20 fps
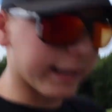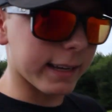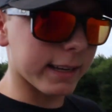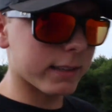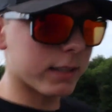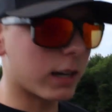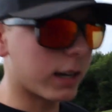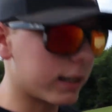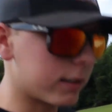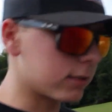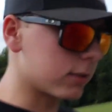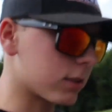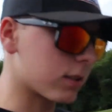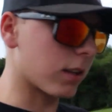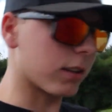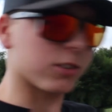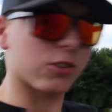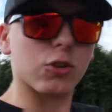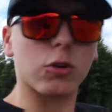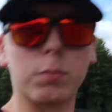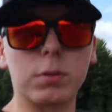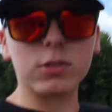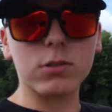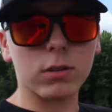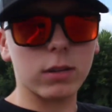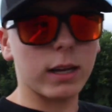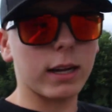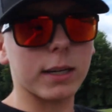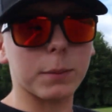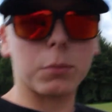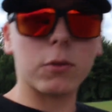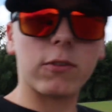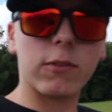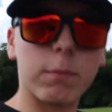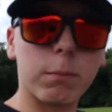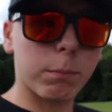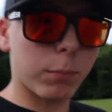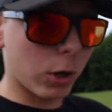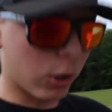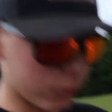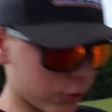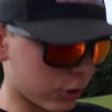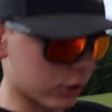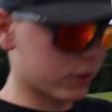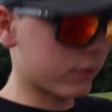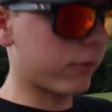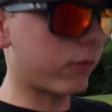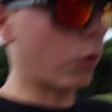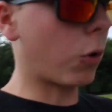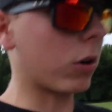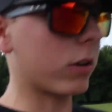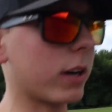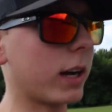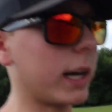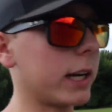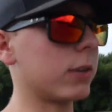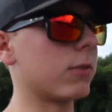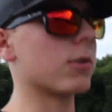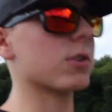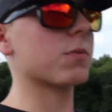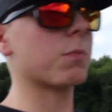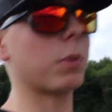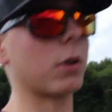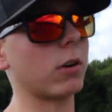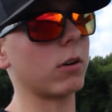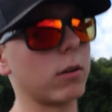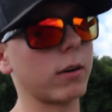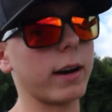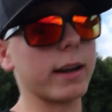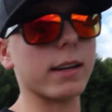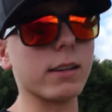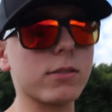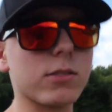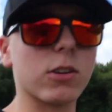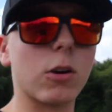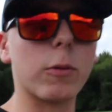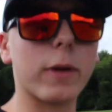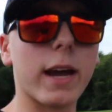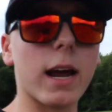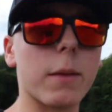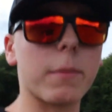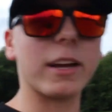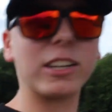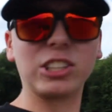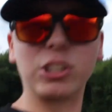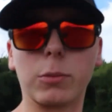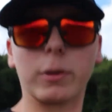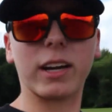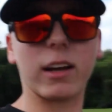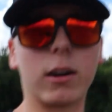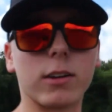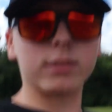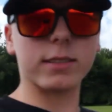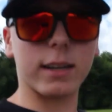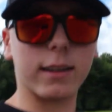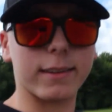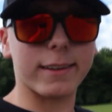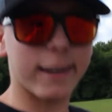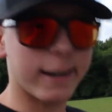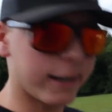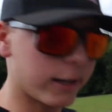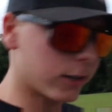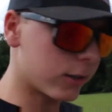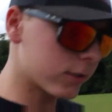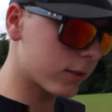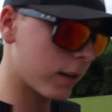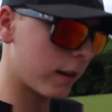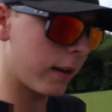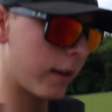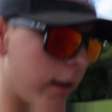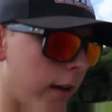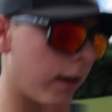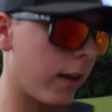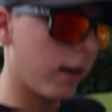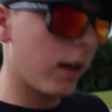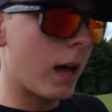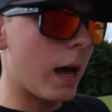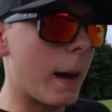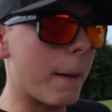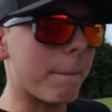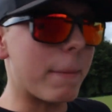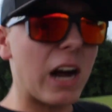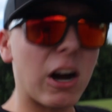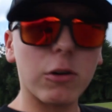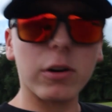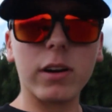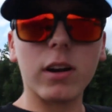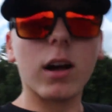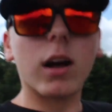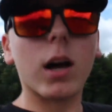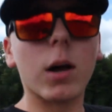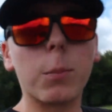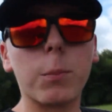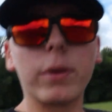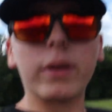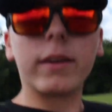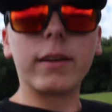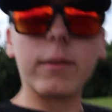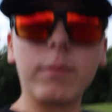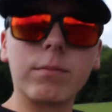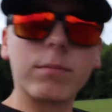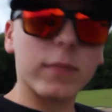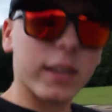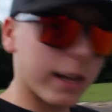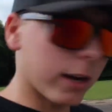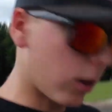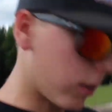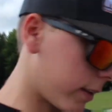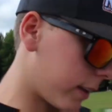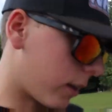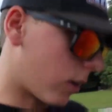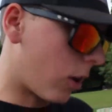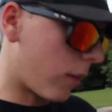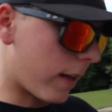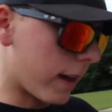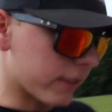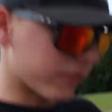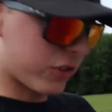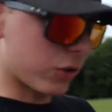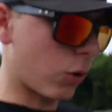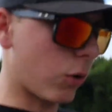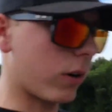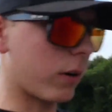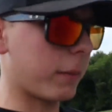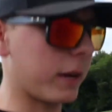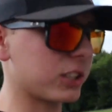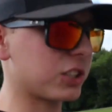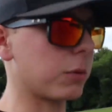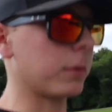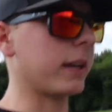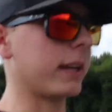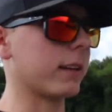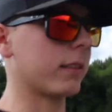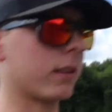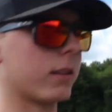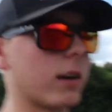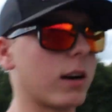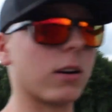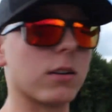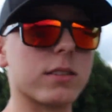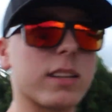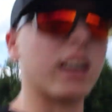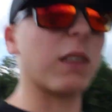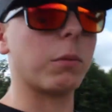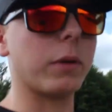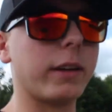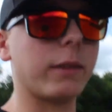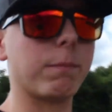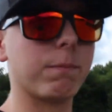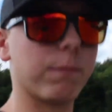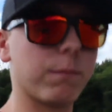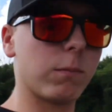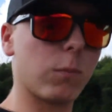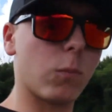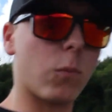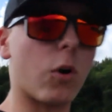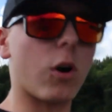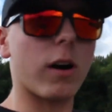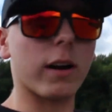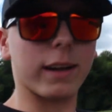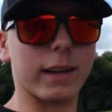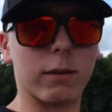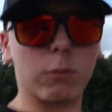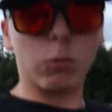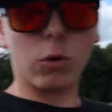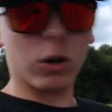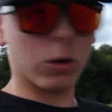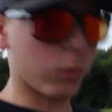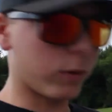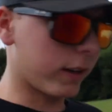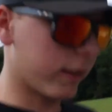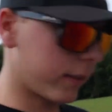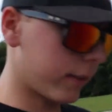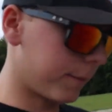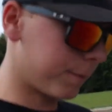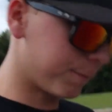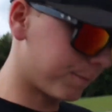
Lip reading: get tires. The supers are allowed to purchase 4 tires per race, so we got to make sure we get our set of tires mounted up and get all that sorted to make sure we get the tires that we want and can work with,